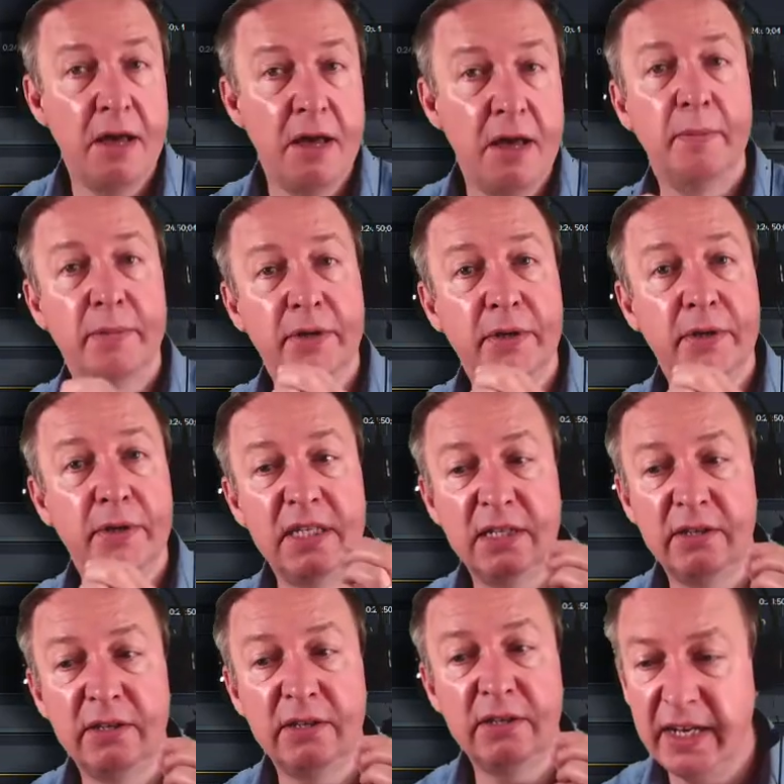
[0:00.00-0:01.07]
But because it's
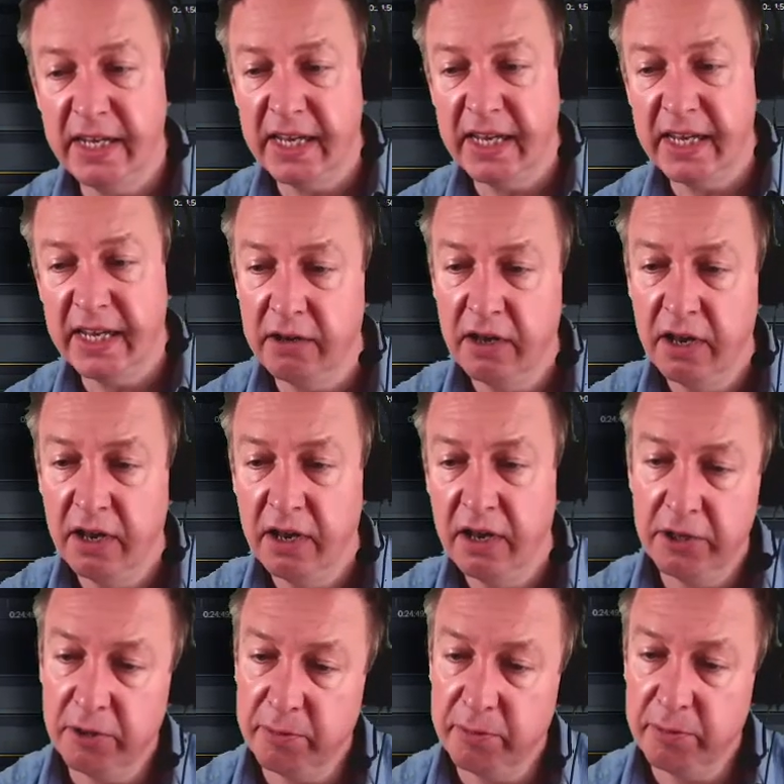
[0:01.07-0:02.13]
a fade in,
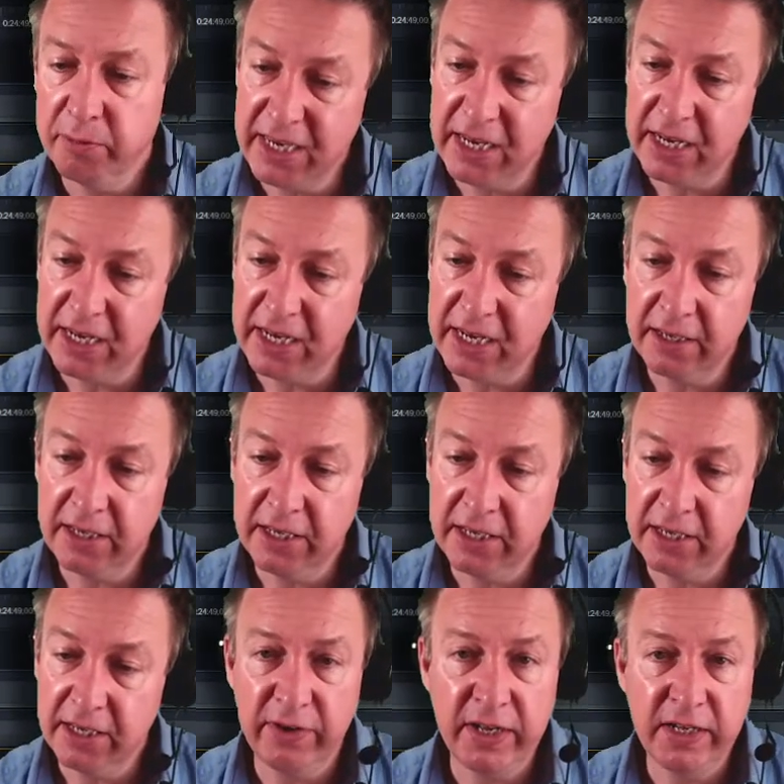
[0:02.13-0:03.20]
at the beginning,
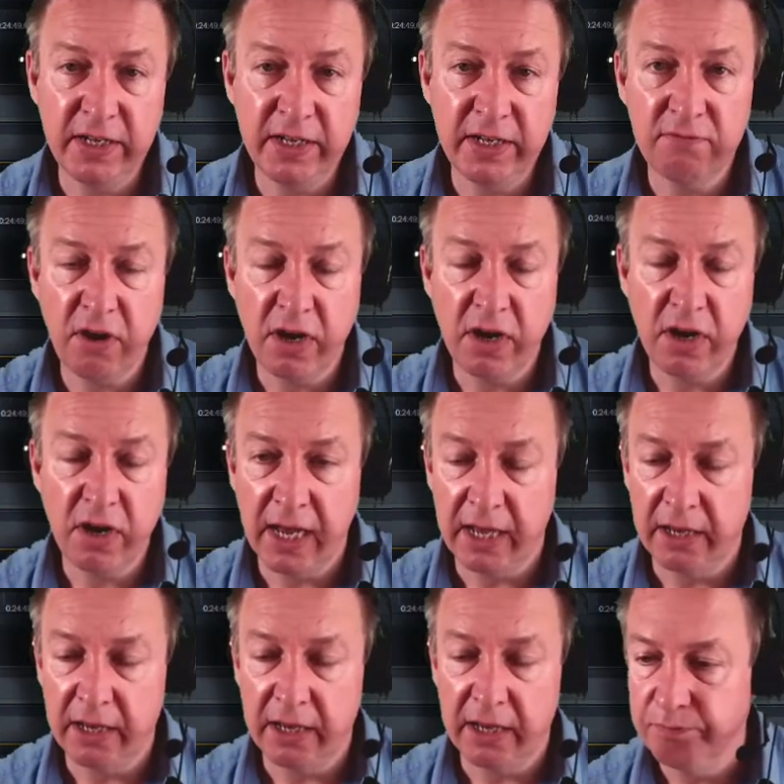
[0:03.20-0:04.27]
it's faded it right
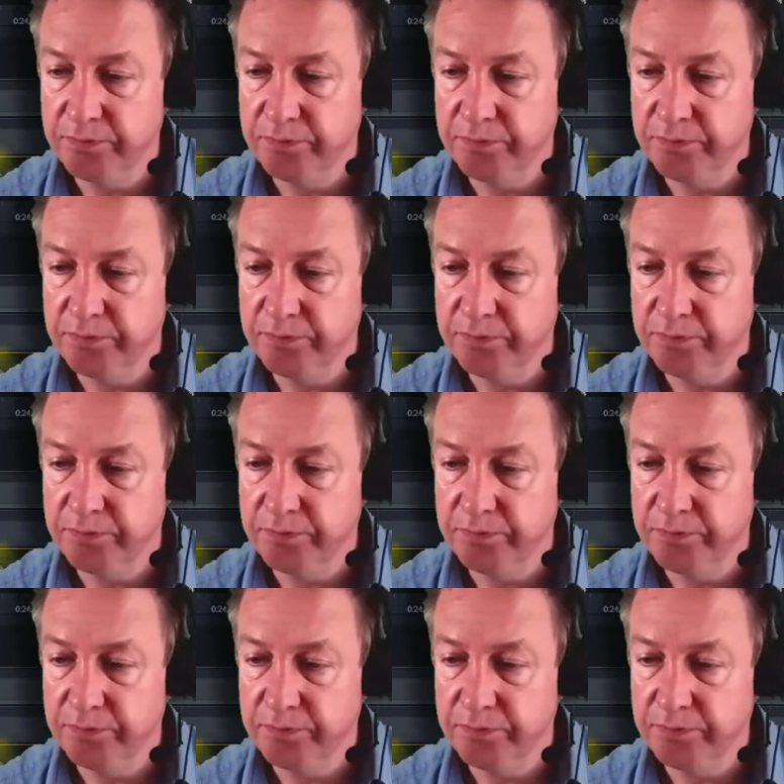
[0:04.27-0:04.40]
down.